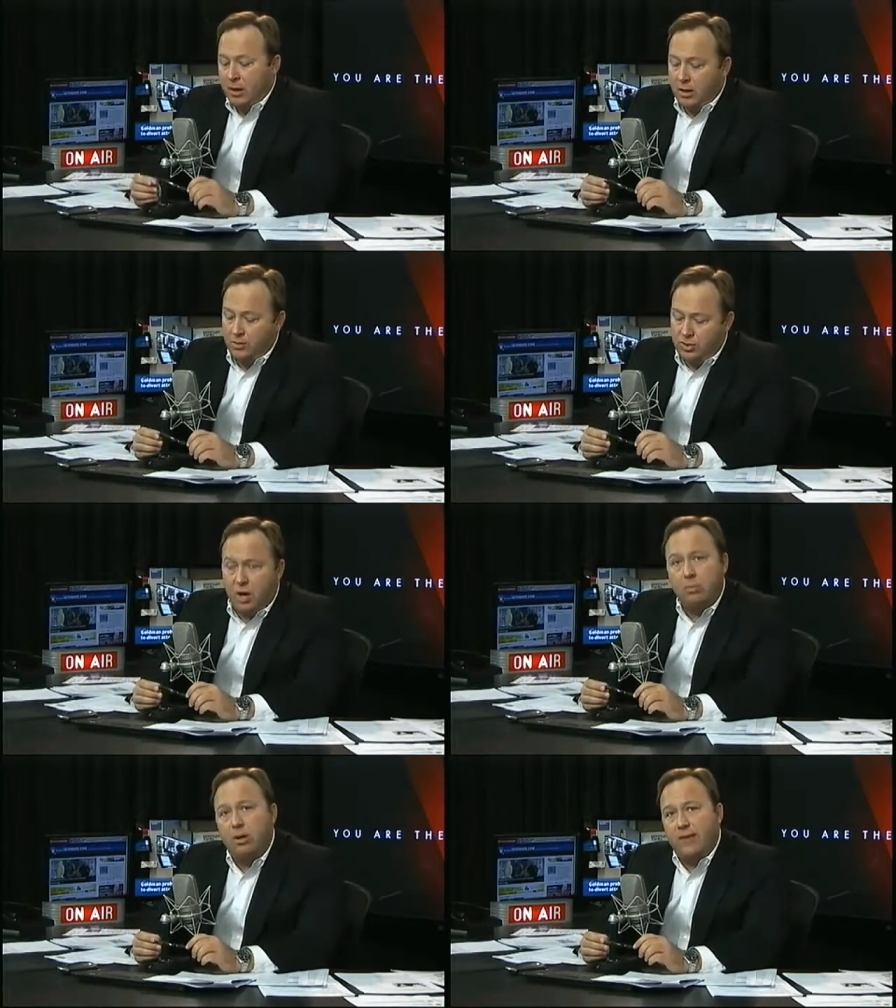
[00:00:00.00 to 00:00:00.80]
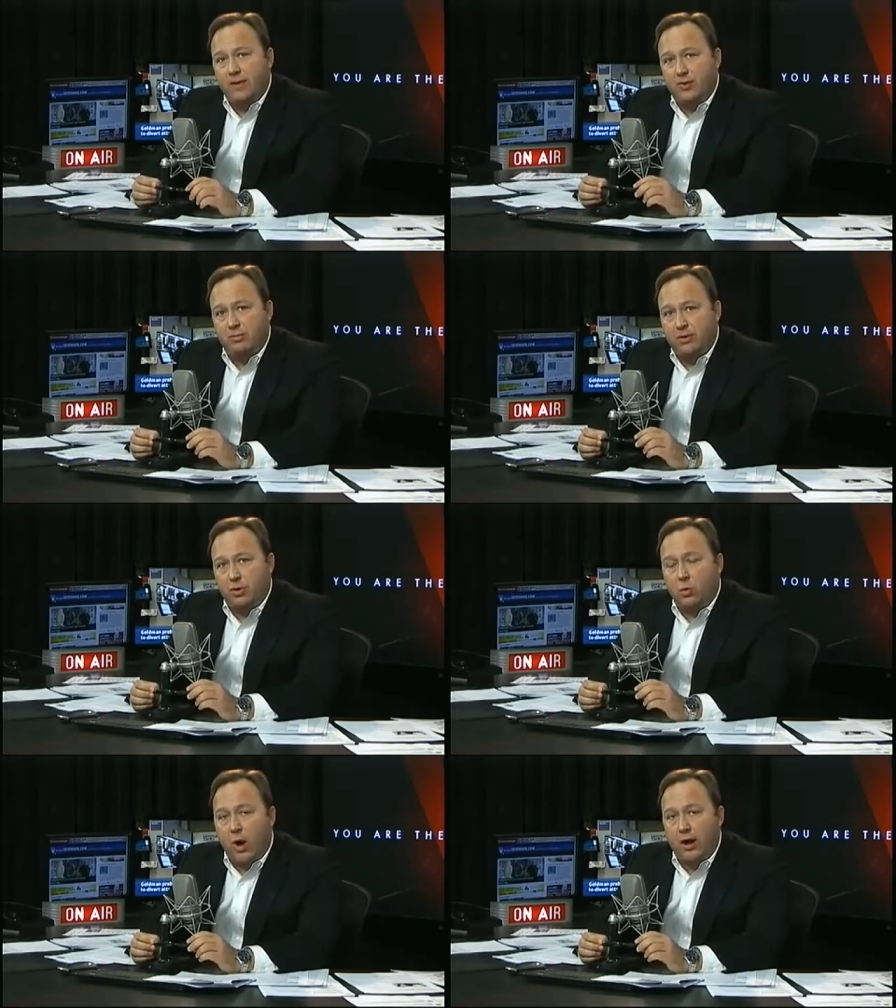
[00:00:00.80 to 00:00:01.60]
Conservative
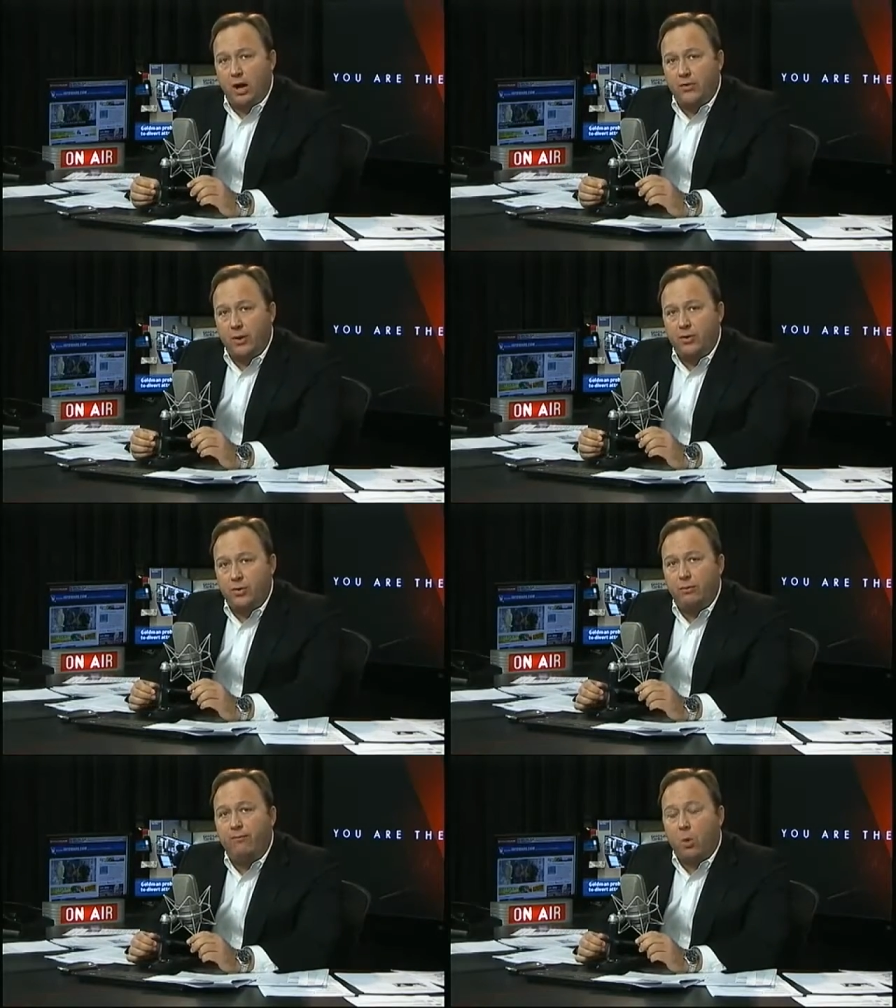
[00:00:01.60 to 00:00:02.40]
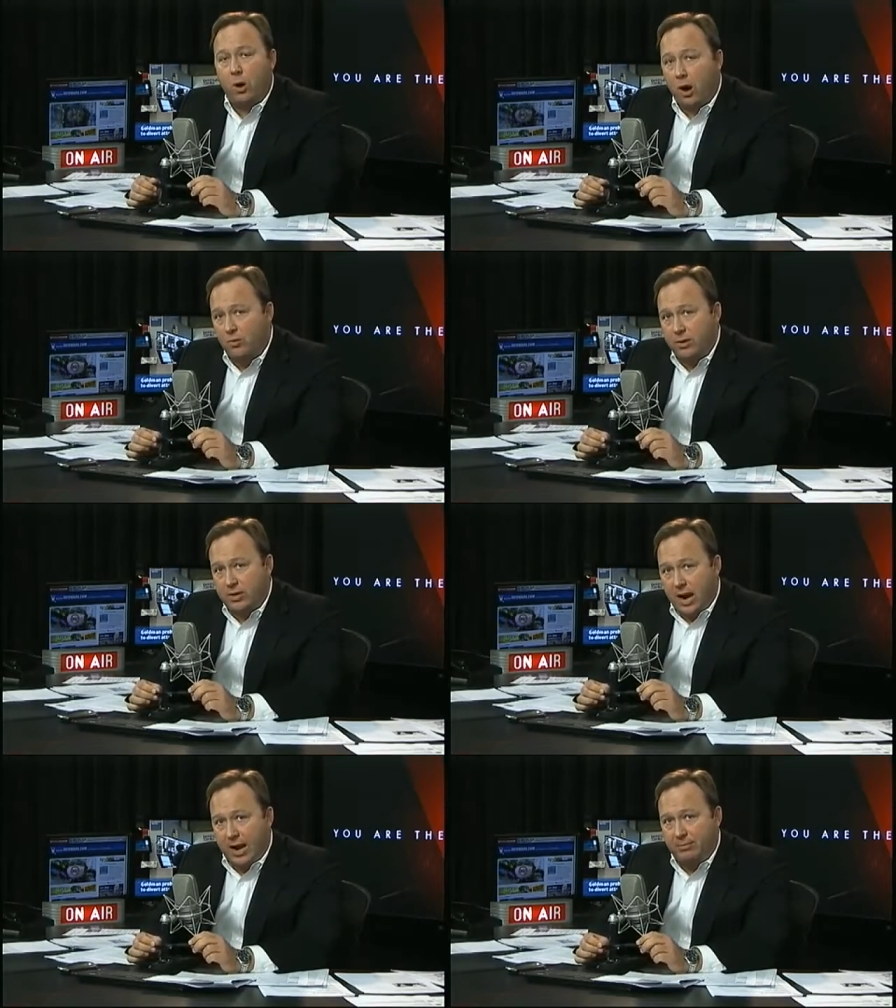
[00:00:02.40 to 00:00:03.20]
estimates are 100 to
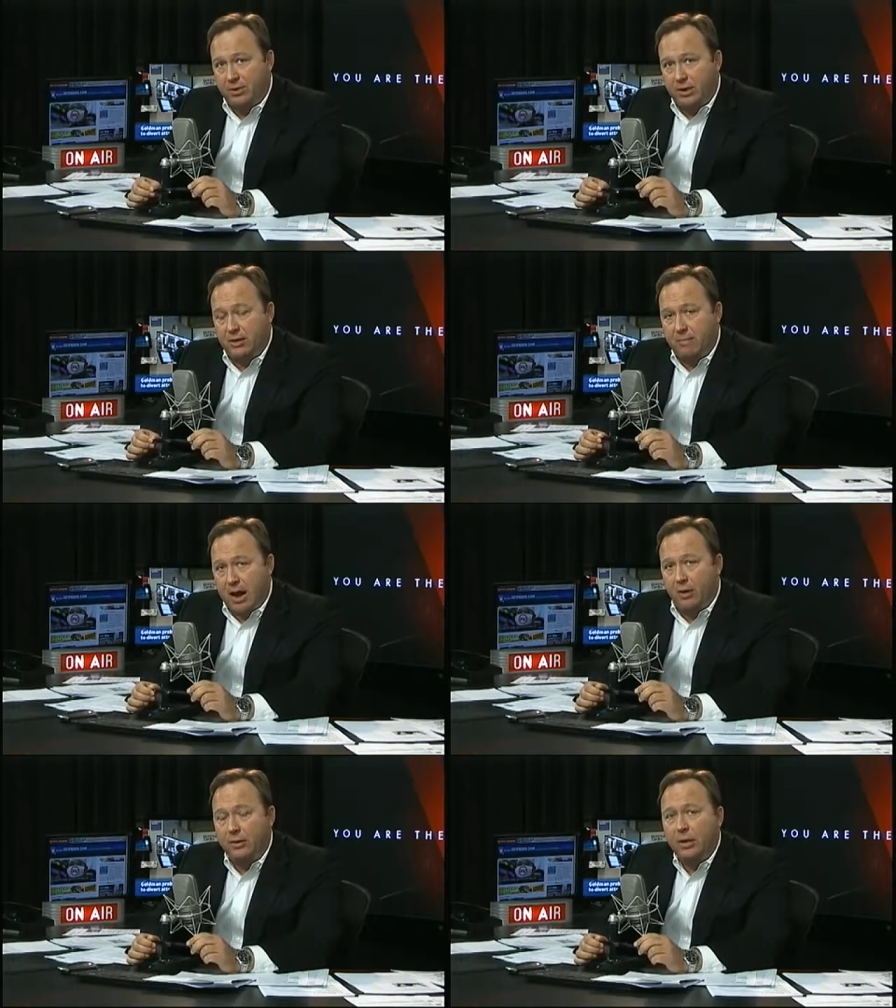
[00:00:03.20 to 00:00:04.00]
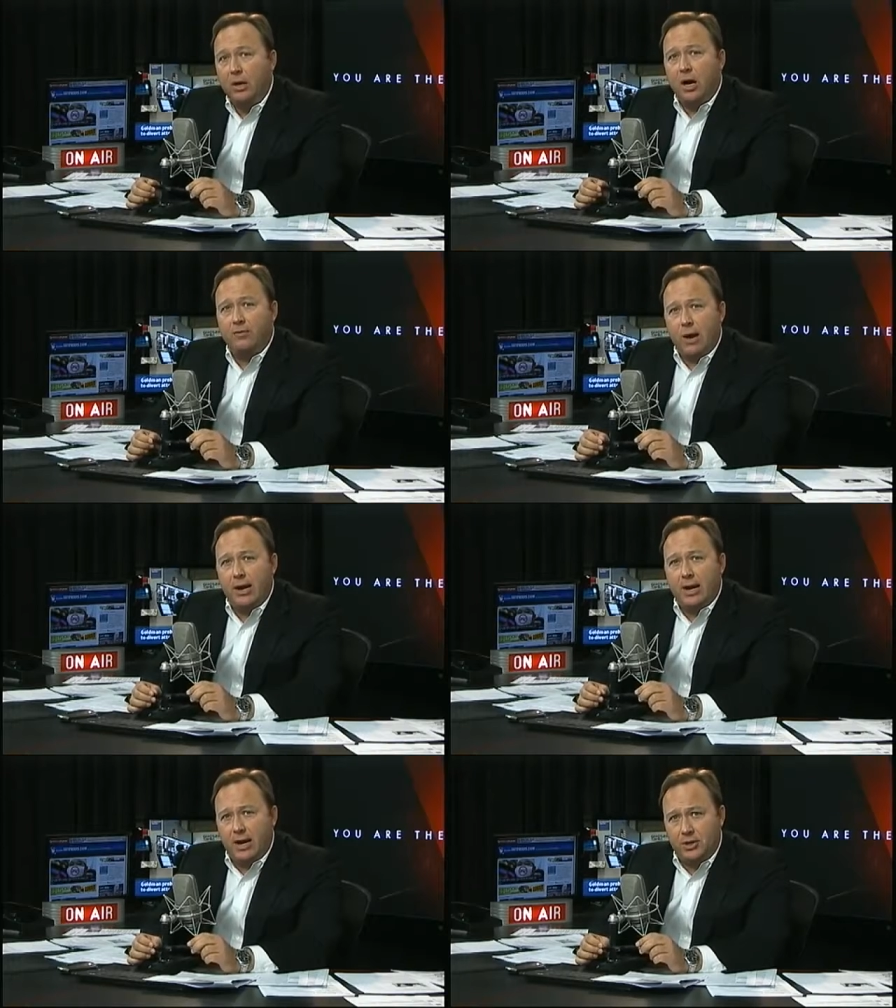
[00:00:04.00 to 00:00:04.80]
400 times the amount of
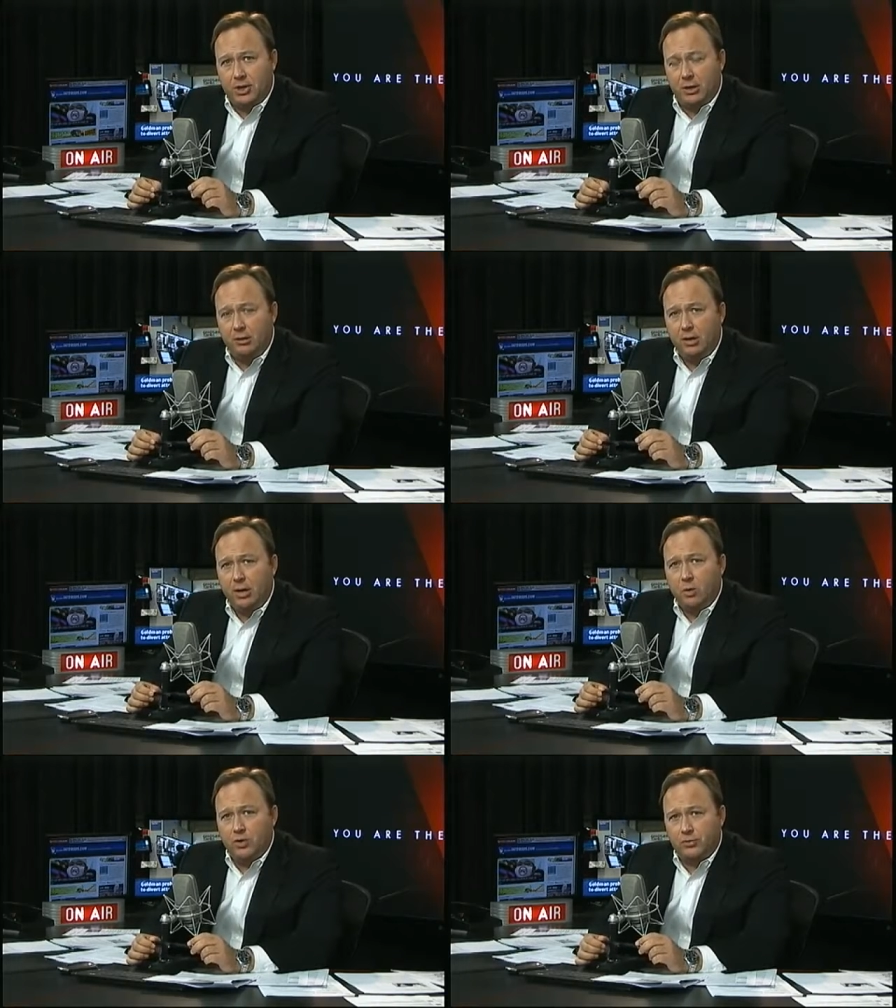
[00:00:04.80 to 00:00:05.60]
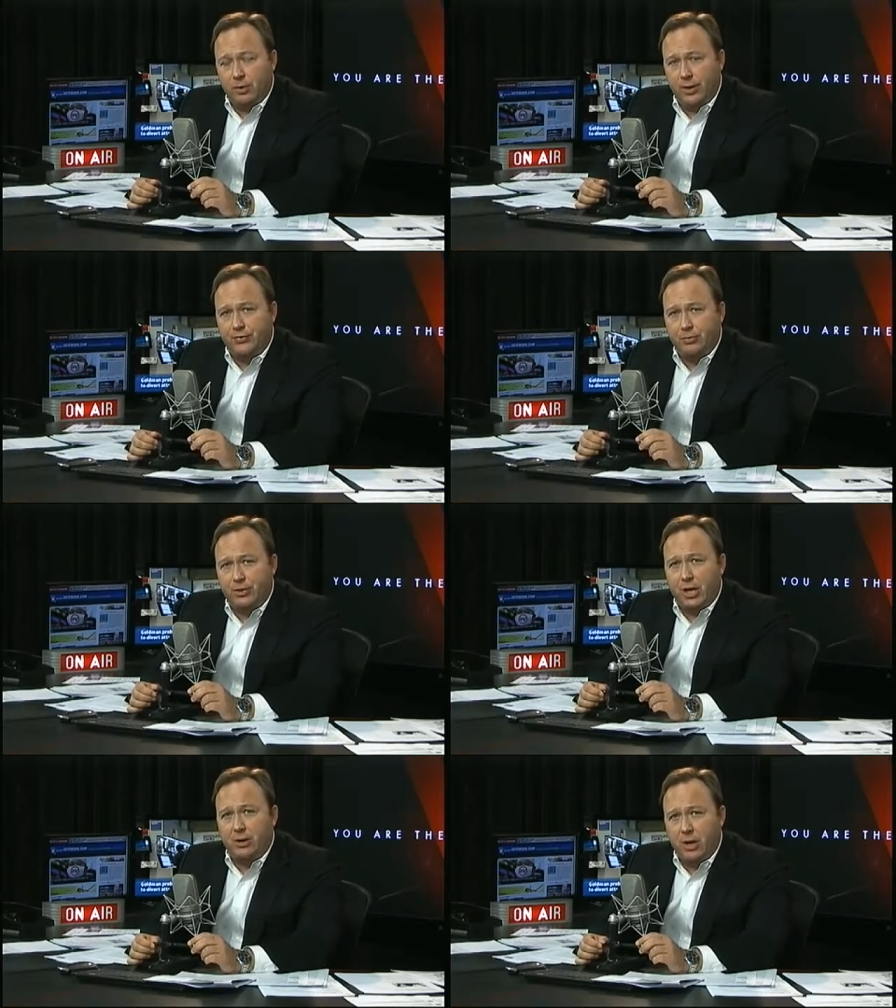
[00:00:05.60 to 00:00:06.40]
radiation was released
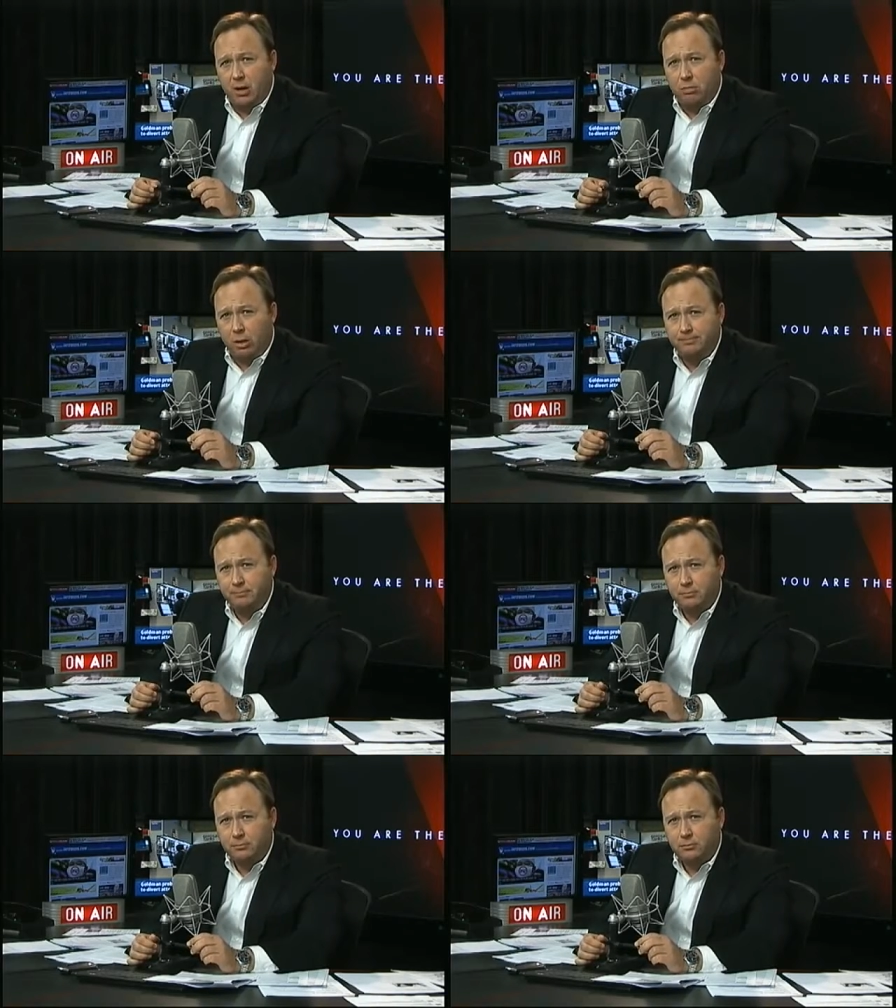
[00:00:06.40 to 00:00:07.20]
from Chernobyl